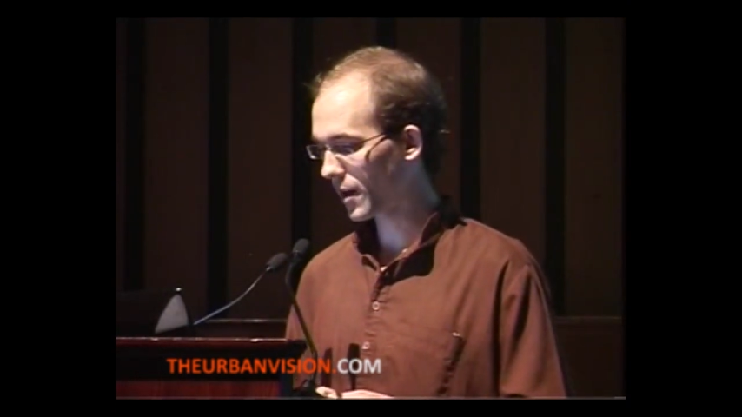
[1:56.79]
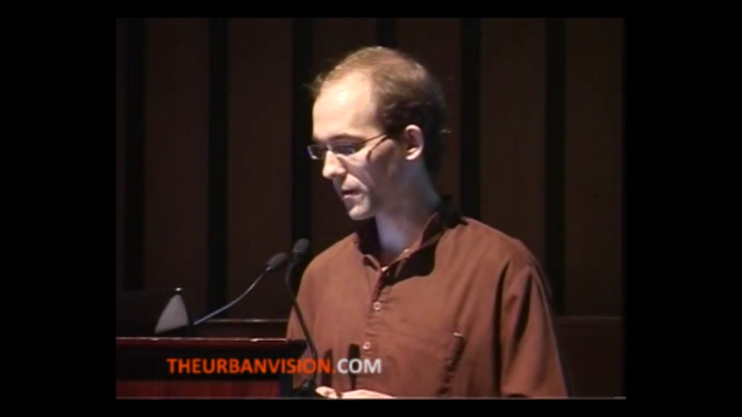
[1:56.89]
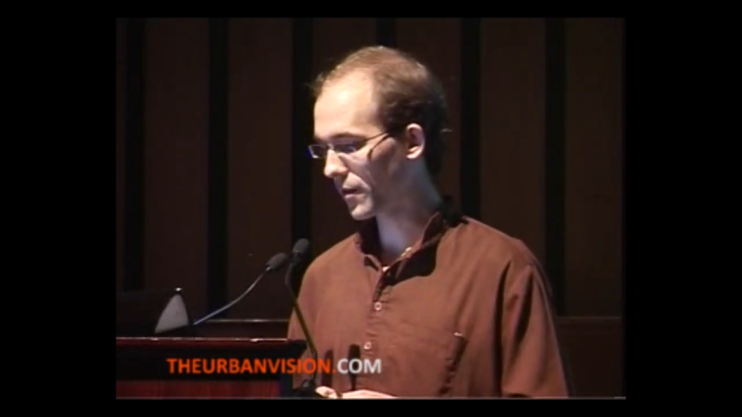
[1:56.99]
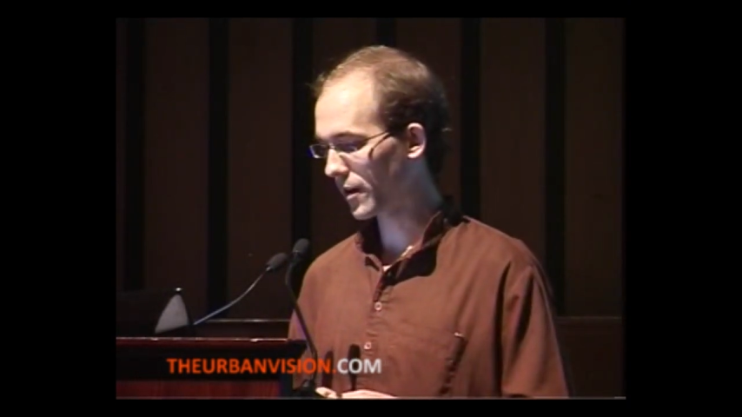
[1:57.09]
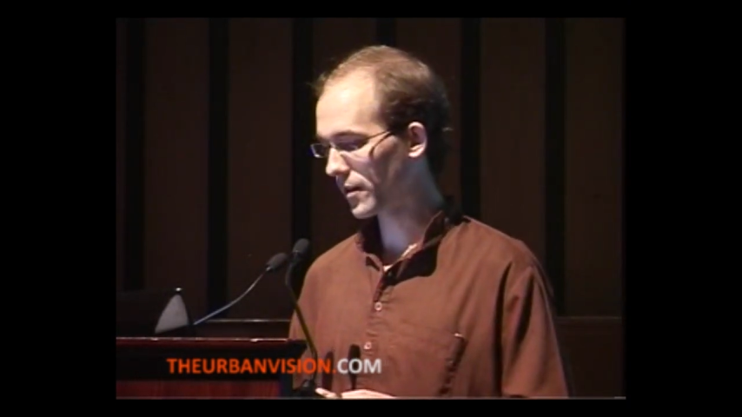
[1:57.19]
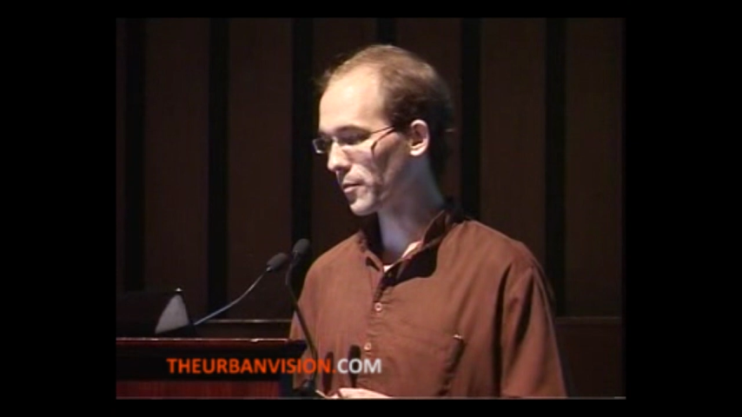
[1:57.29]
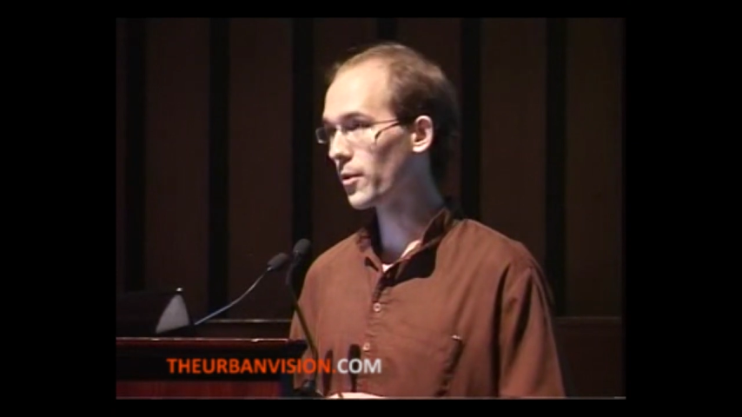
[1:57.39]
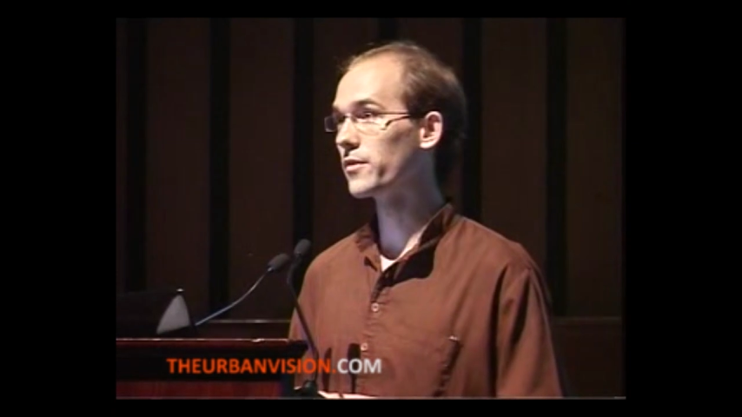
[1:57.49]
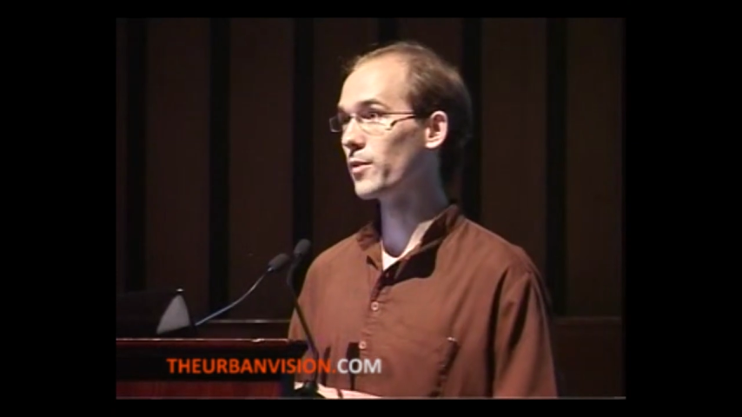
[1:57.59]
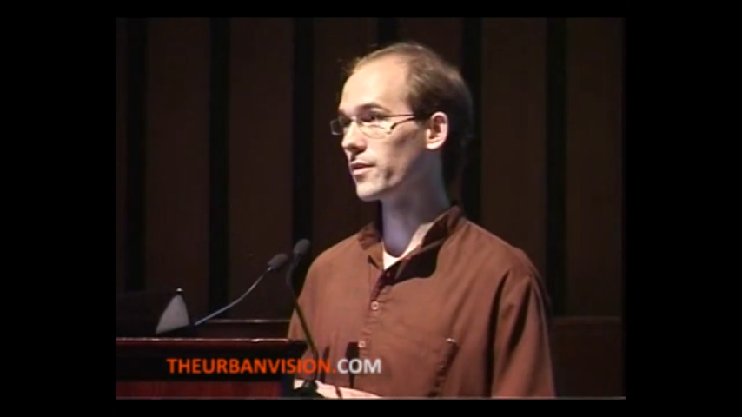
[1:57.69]
and finally
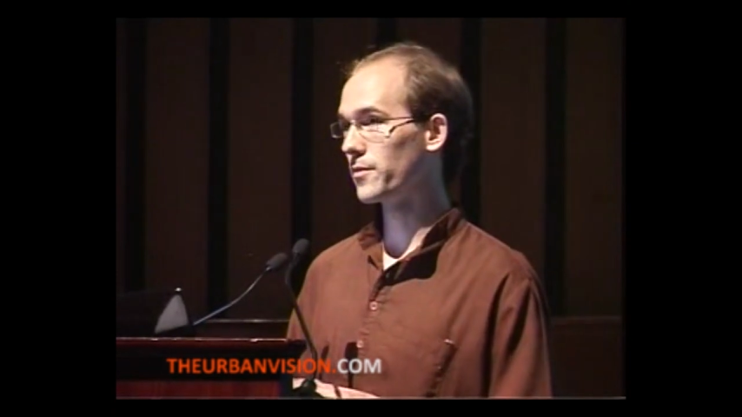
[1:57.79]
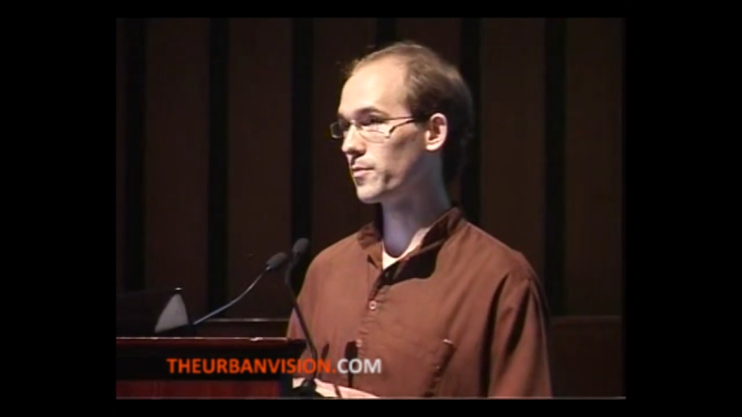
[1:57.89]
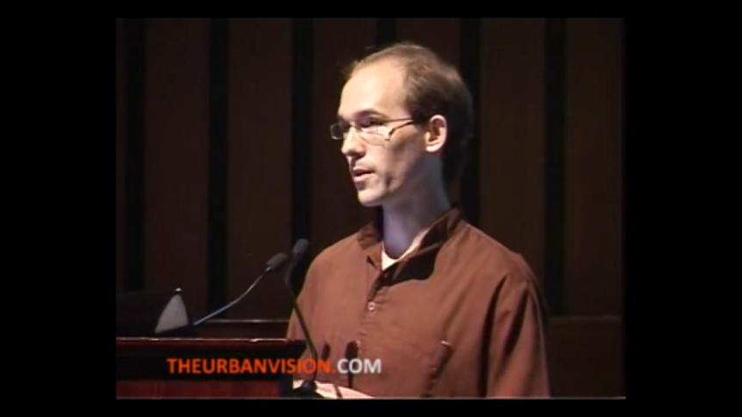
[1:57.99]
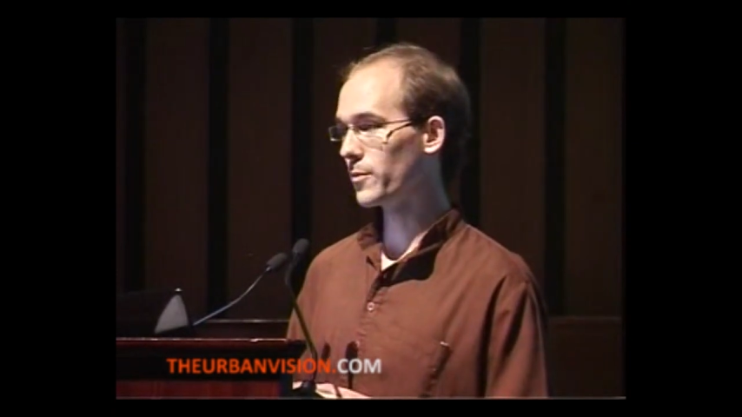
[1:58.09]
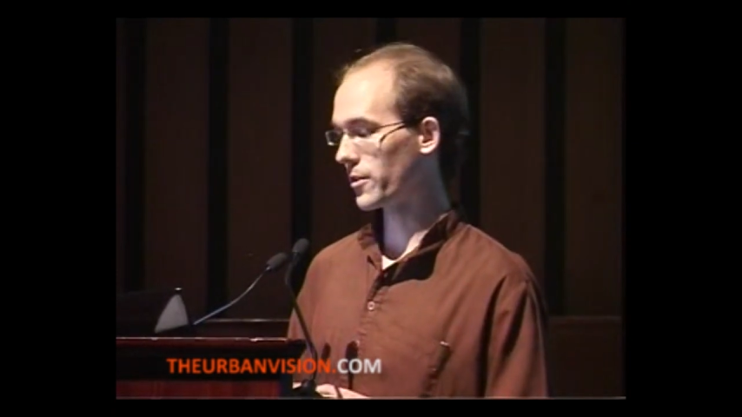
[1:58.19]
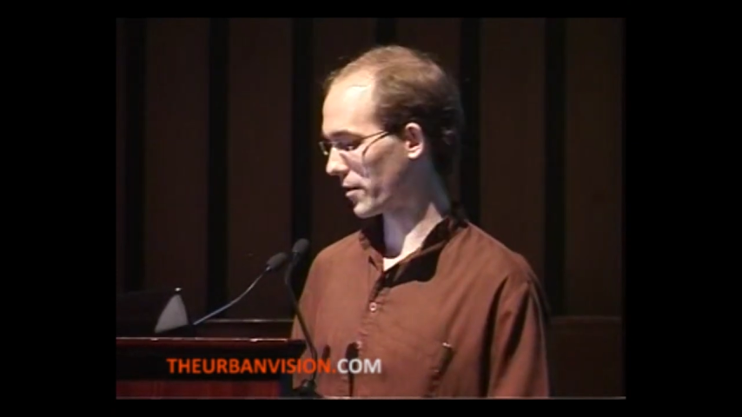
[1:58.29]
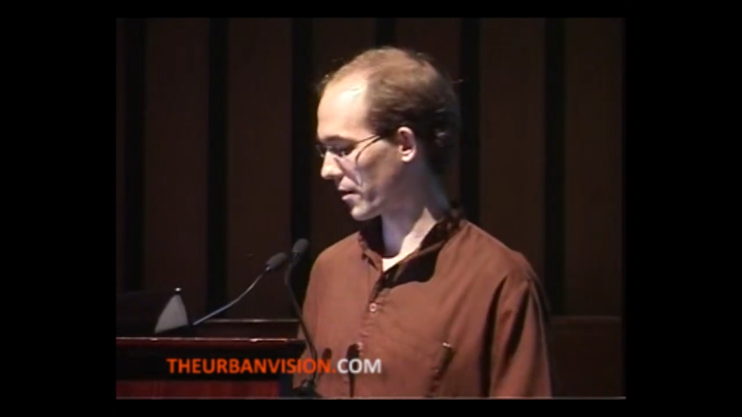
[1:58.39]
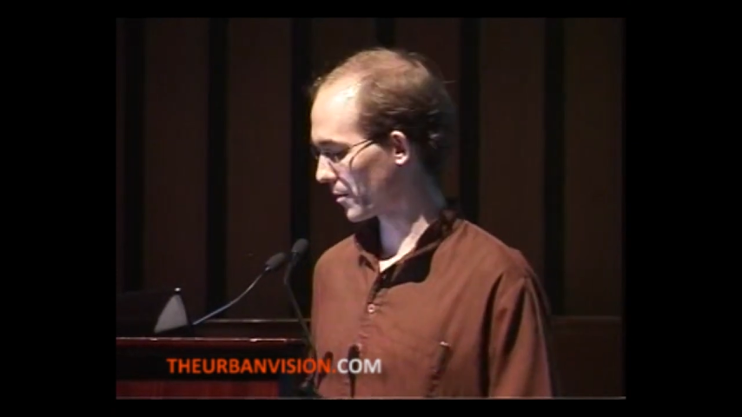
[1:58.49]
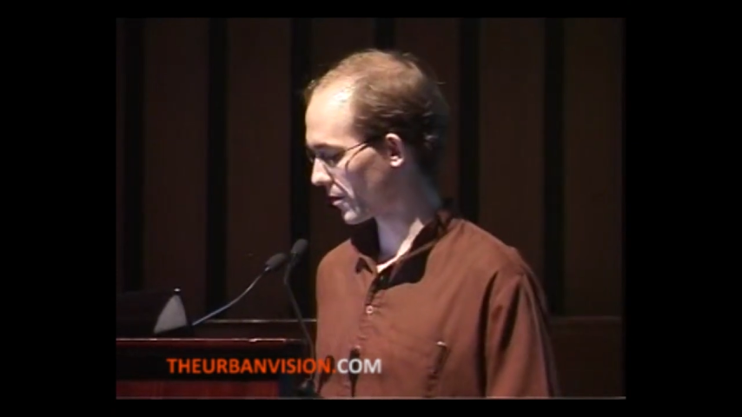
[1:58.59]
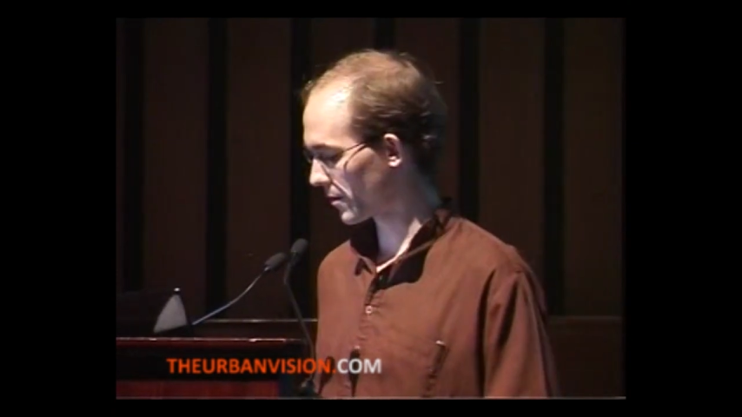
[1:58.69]
bus-based public
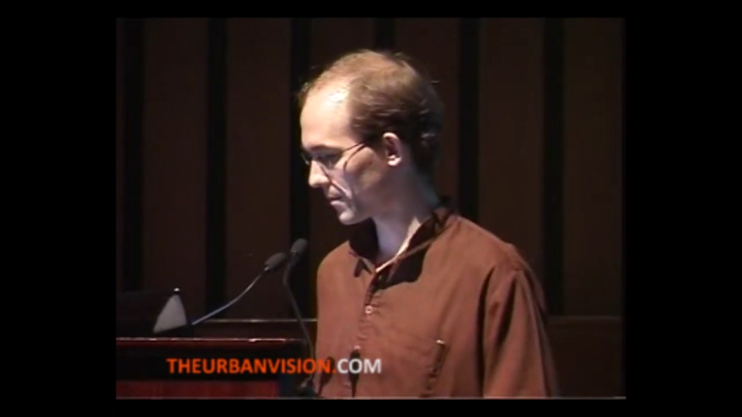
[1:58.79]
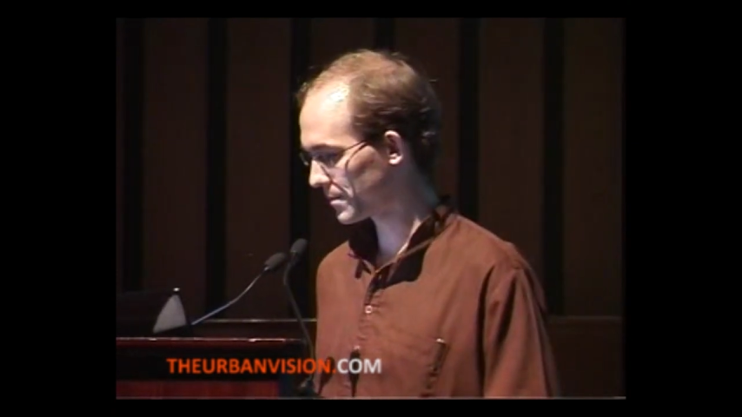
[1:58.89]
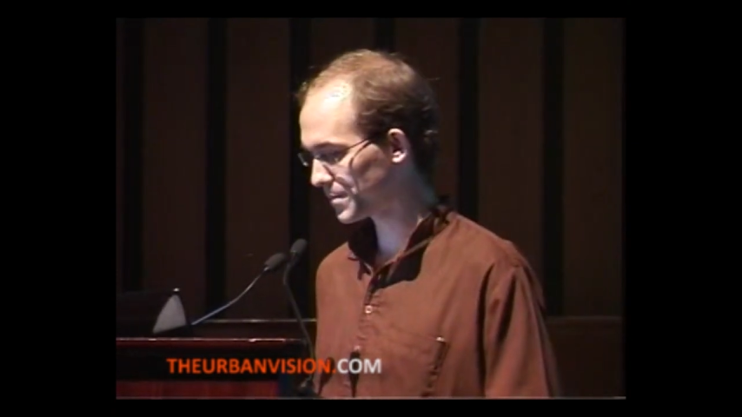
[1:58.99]
transport.